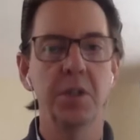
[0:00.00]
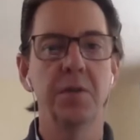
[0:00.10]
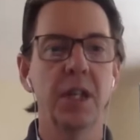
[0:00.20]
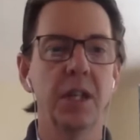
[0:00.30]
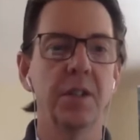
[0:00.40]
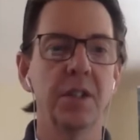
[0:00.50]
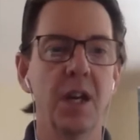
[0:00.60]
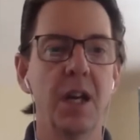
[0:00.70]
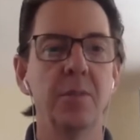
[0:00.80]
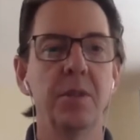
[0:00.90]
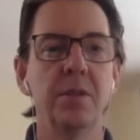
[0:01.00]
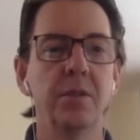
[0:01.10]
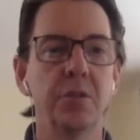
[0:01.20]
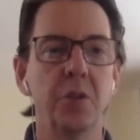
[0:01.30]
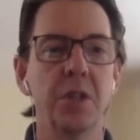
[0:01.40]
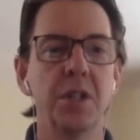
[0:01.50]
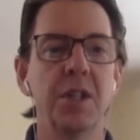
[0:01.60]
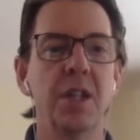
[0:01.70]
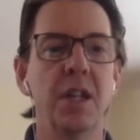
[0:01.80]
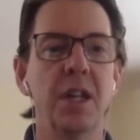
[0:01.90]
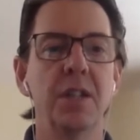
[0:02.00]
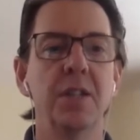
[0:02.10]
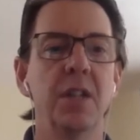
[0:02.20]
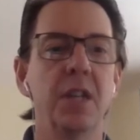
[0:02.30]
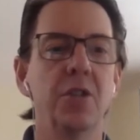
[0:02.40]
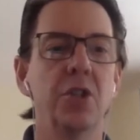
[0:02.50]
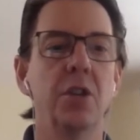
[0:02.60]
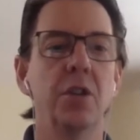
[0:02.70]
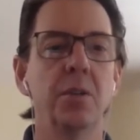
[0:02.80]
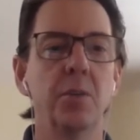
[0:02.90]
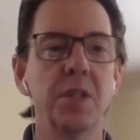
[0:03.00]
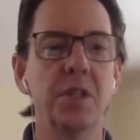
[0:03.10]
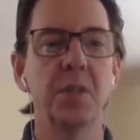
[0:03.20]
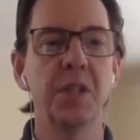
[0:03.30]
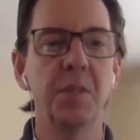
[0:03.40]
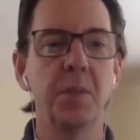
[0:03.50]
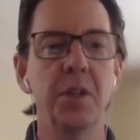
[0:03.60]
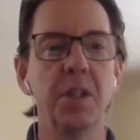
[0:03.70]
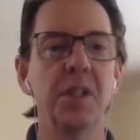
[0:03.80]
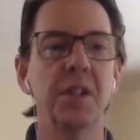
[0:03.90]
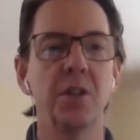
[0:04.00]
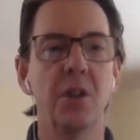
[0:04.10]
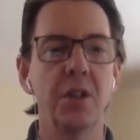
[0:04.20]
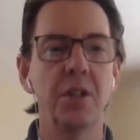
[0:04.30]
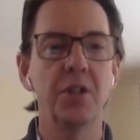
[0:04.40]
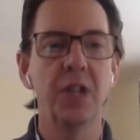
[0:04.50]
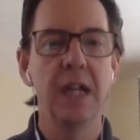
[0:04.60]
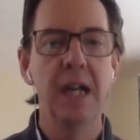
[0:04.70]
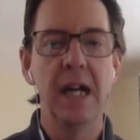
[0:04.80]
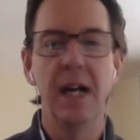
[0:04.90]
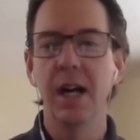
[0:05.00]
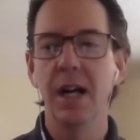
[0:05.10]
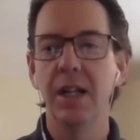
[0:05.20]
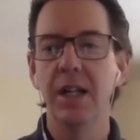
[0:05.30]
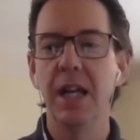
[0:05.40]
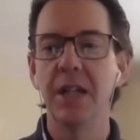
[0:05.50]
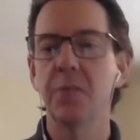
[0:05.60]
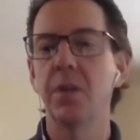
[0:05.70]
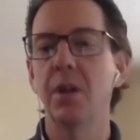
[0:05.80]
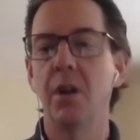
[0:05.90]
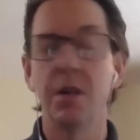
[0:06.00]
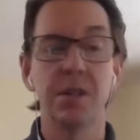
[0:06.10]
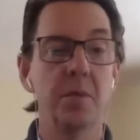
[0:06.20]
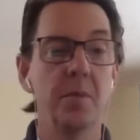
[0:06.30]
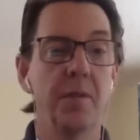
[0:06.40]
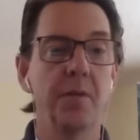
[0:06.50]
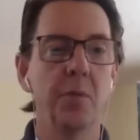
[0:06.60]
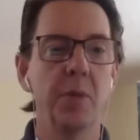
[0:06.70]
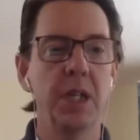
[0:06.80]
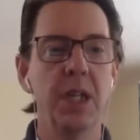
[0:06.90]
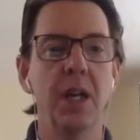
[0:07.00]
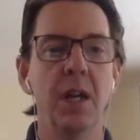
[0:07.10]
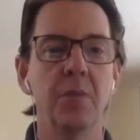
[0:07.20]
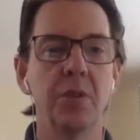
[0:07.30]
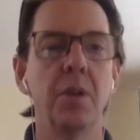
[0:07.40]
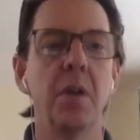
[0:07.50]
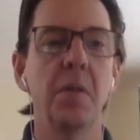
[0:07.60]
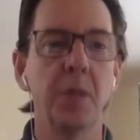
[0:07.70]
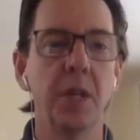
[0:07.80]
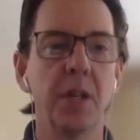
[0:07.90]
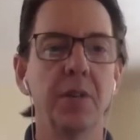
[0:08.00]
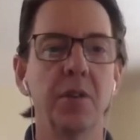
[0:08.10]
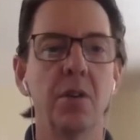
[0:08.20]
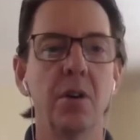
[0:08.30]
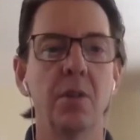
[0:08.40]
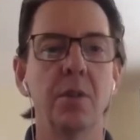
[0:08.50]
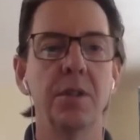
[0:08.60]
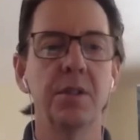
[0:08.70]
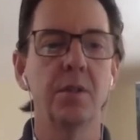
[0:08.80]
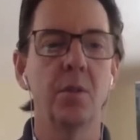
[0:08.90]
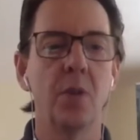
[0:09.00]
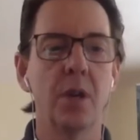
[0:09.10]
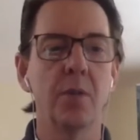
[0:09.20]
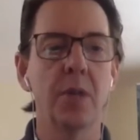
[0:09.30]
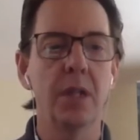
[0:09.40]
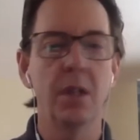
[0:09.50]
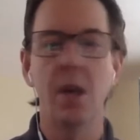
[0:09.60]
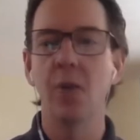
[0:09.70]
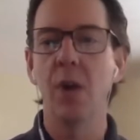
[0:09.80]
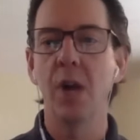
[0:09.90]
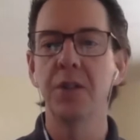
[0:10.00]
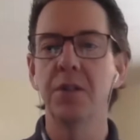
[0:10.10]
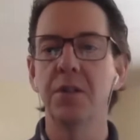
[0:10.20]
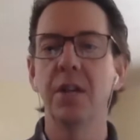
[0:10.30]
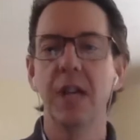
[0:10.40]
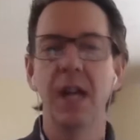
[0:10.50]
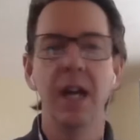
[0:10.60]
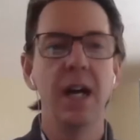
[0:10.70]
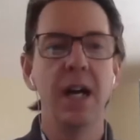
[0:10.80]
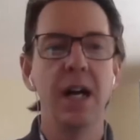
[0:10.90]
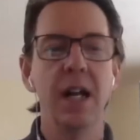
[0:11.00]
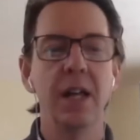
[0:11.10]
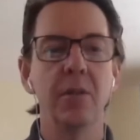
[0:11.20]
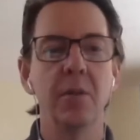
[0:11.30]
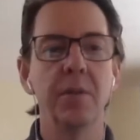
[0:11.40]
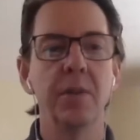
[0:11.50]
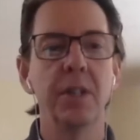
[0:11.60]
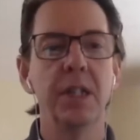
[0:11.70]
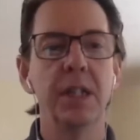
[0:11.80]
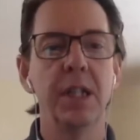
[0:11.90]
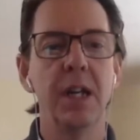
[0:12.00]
for taking the time to join us today and share your wisdom, experience, and knowledge. It has been awesome for me, and I'm sure everybody on the call is going to walk away a lot wiser and hopefully